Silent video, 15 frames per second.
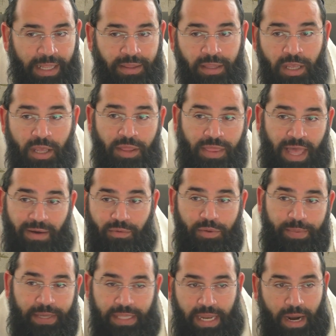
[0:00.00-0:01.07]
And that
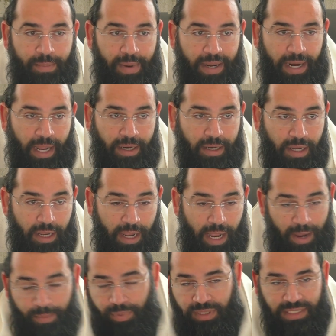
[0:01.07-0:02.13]
would be the Rabbanan,
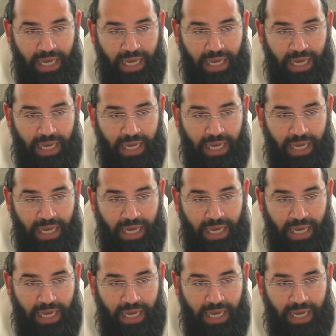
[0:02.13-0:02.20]
and